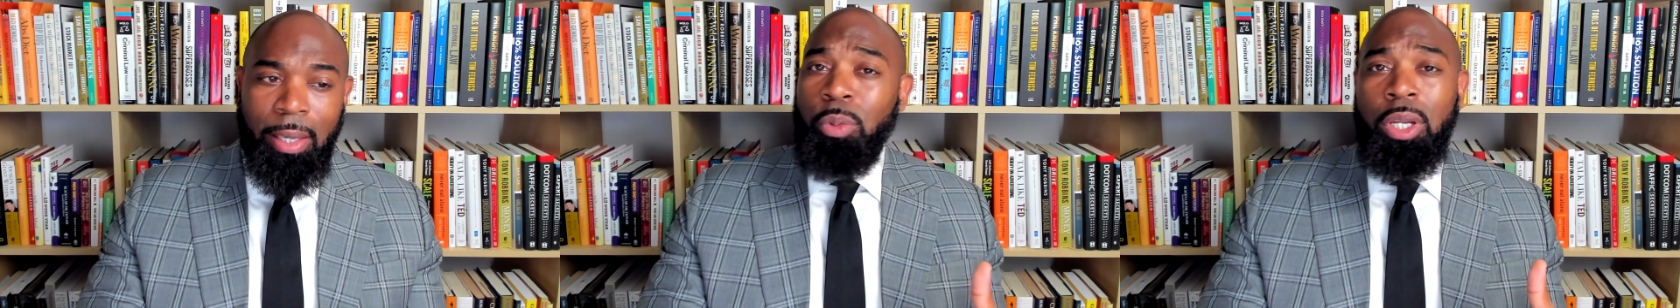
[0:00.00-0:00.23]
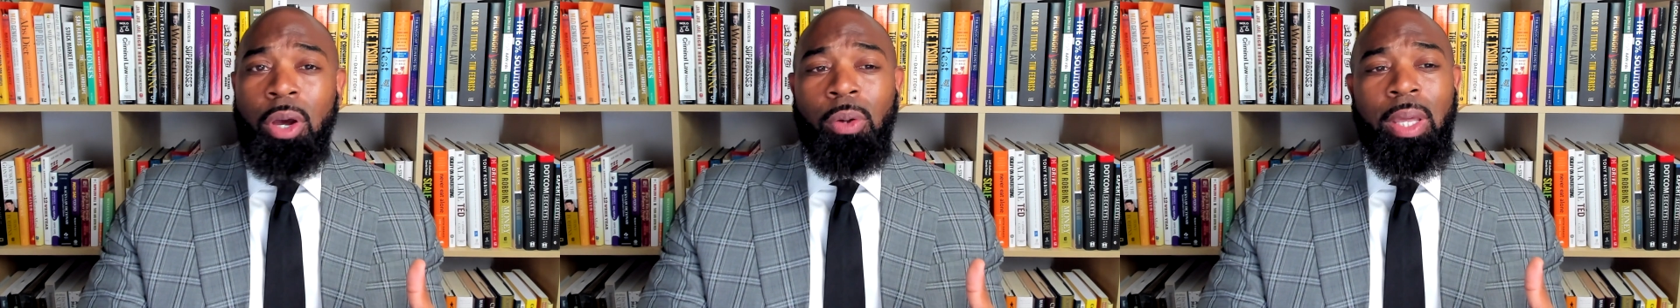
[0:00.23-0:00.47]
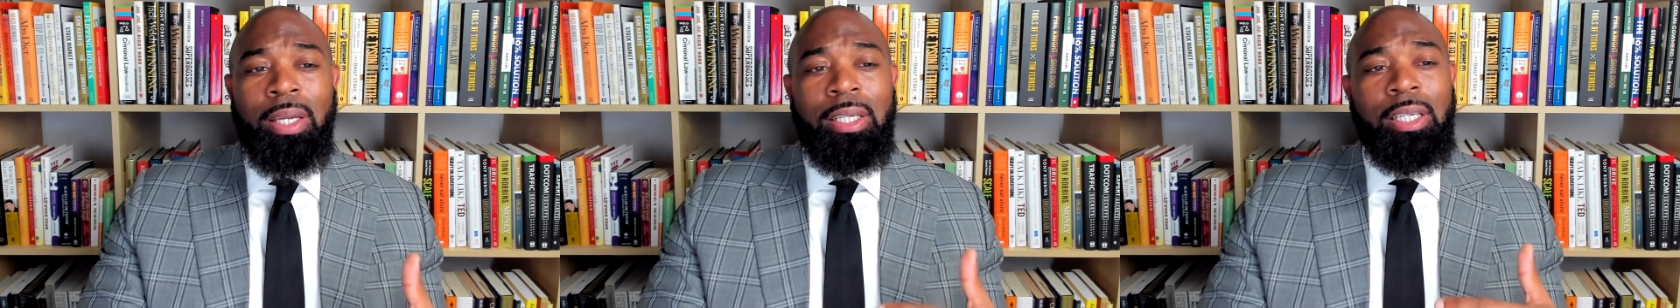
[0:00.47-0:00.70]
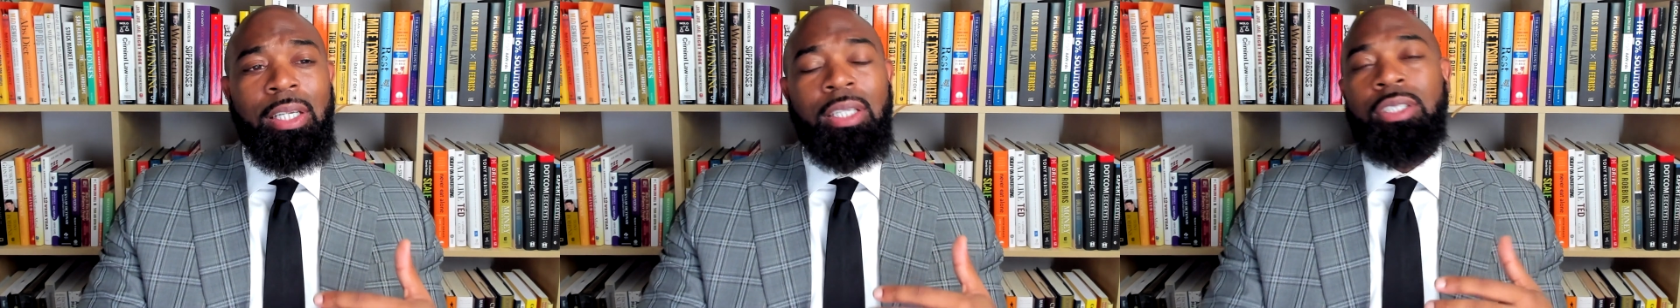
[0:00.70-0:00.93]
We know that
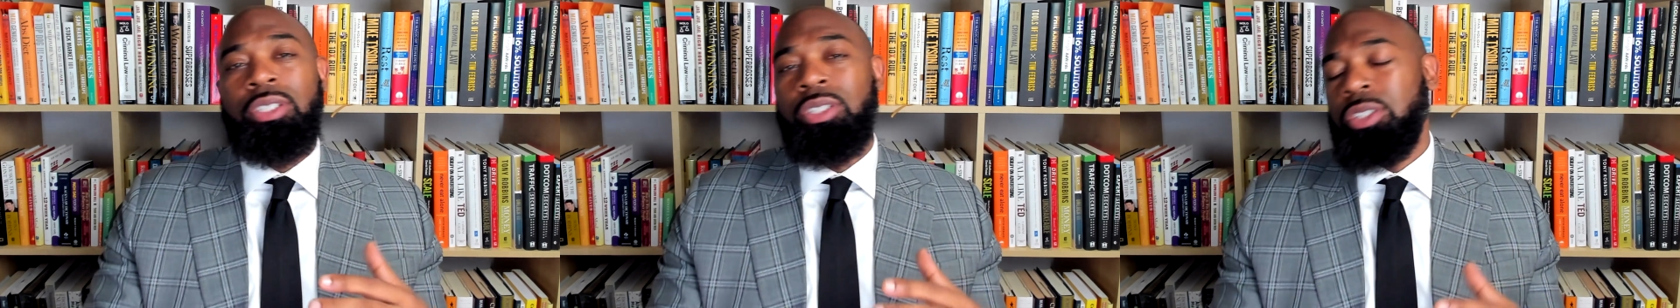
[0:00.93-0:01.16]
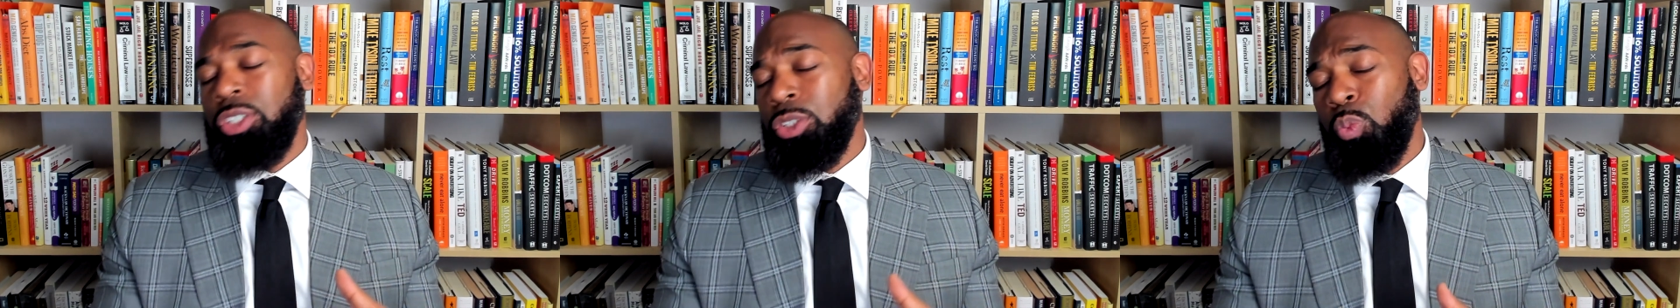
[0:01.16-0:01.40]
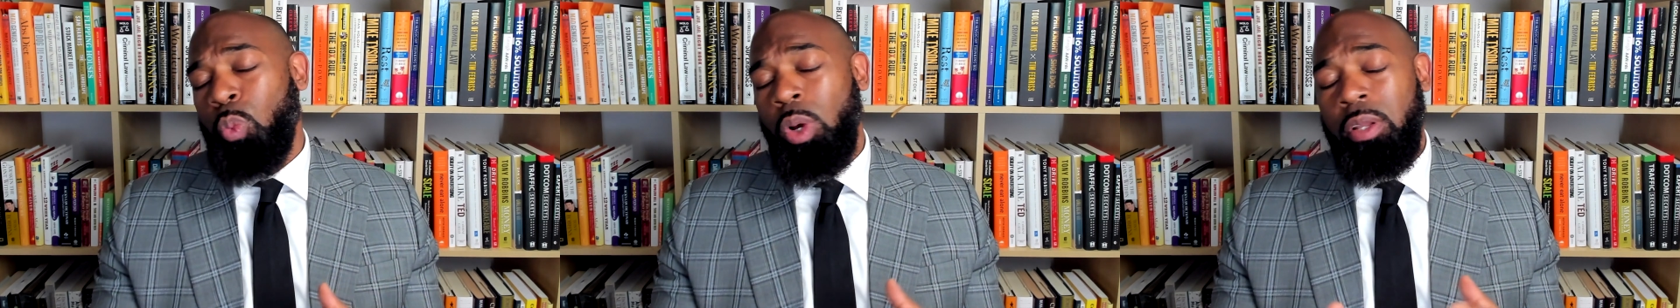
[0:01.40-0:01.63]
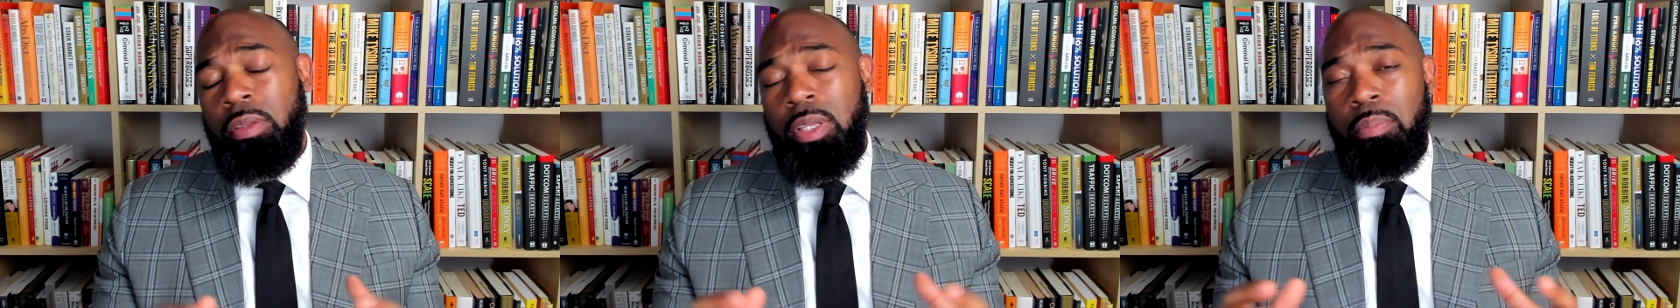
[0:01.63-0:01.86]
he is just one
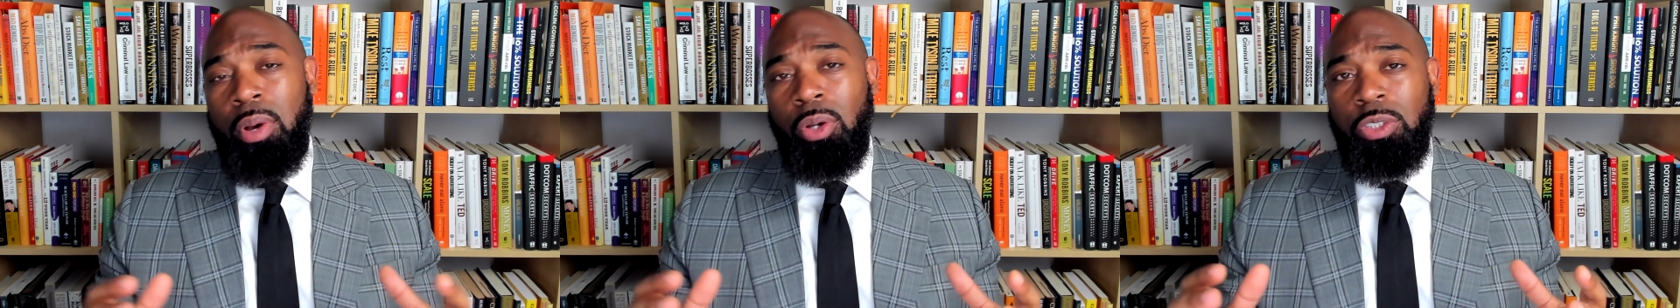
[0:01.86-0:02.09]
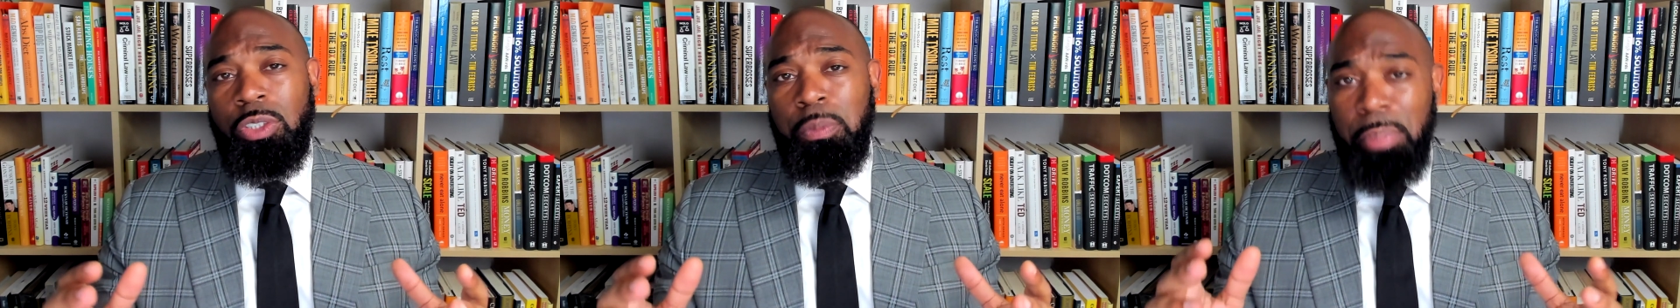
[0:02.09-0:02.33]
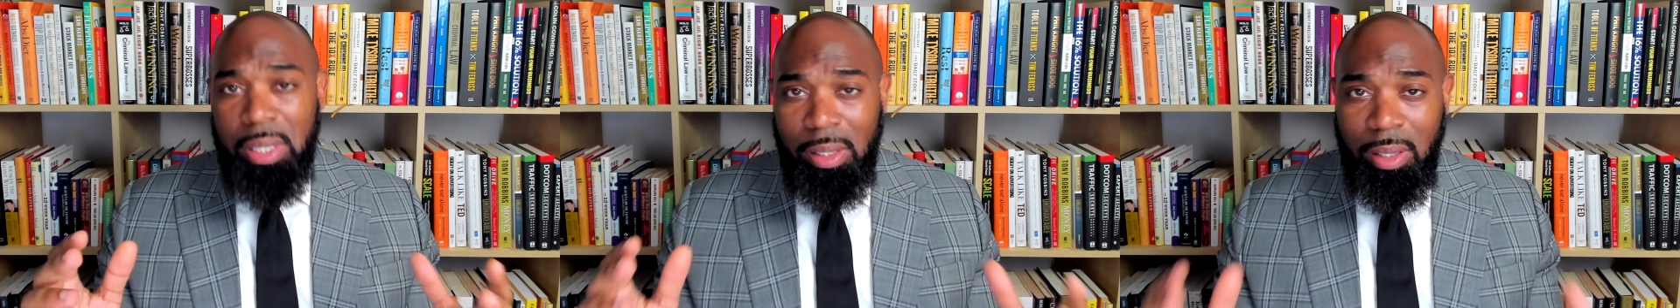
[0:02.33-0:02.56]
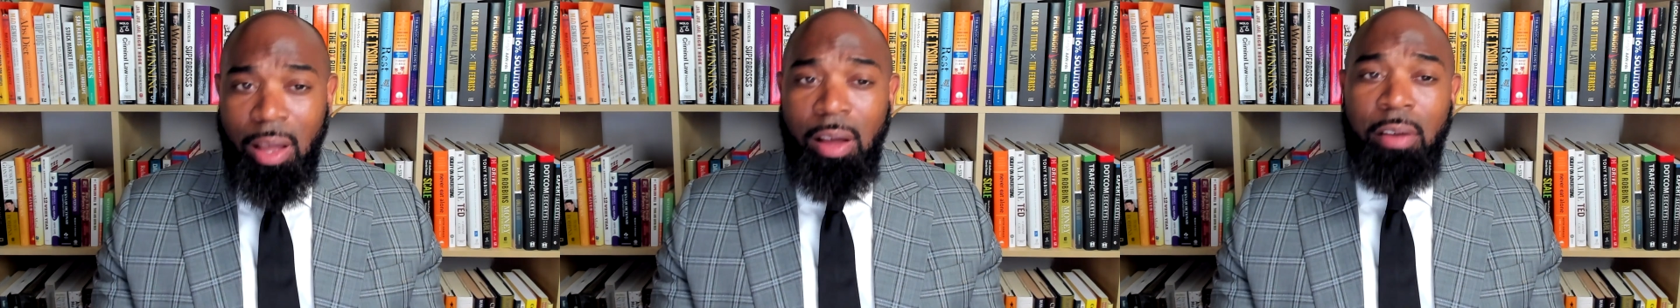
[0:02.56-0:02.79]
of the most
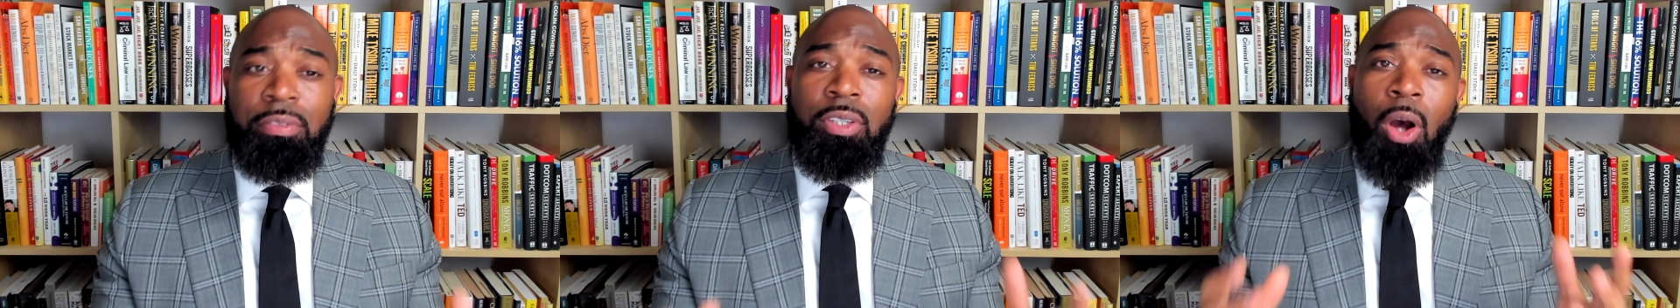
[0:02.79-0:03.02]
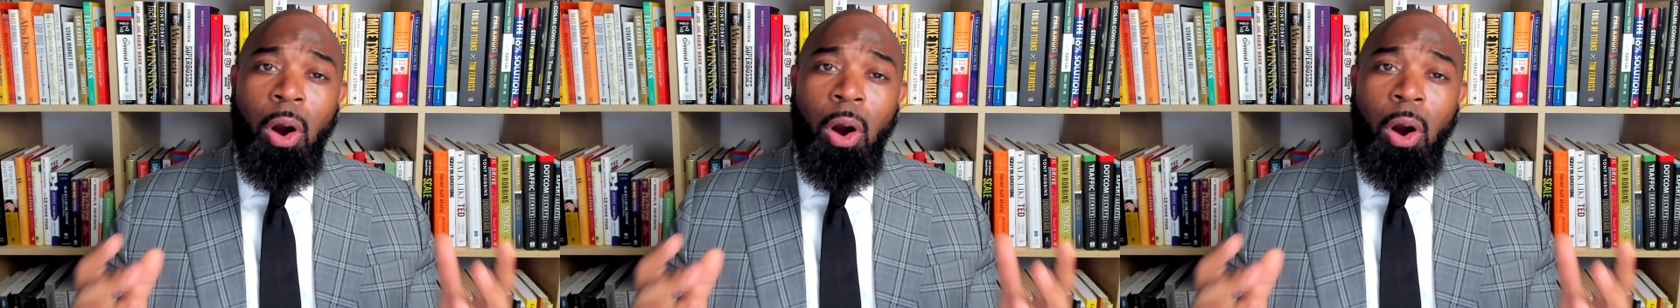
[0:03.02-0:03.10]
beloved